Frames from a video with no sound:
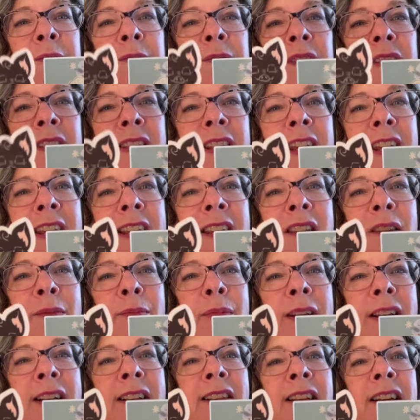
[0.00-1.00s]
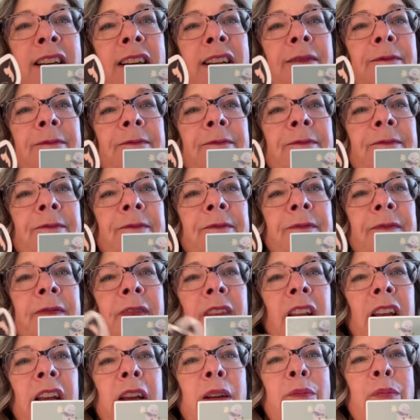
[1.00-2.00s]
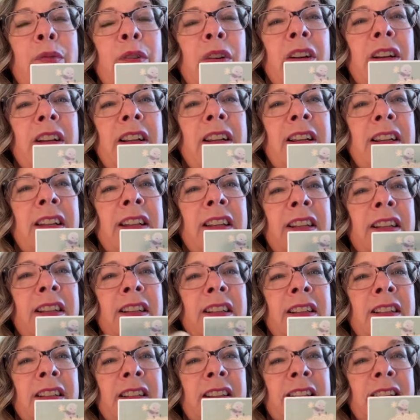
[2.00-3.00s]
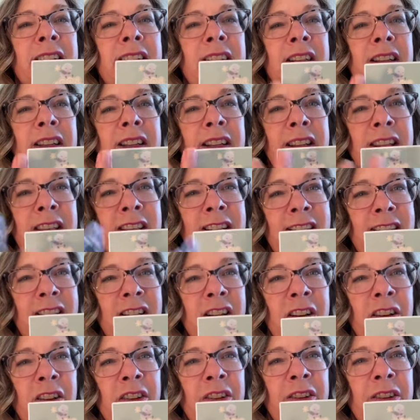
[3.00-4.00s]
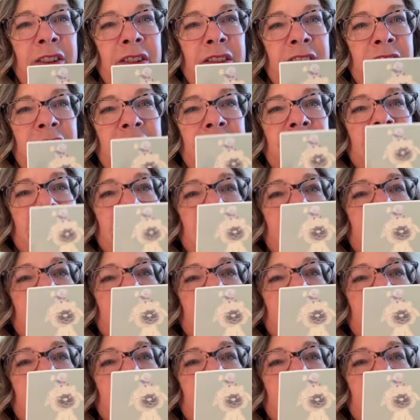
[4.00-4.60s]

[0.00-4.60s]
take the piglet and put it in these colors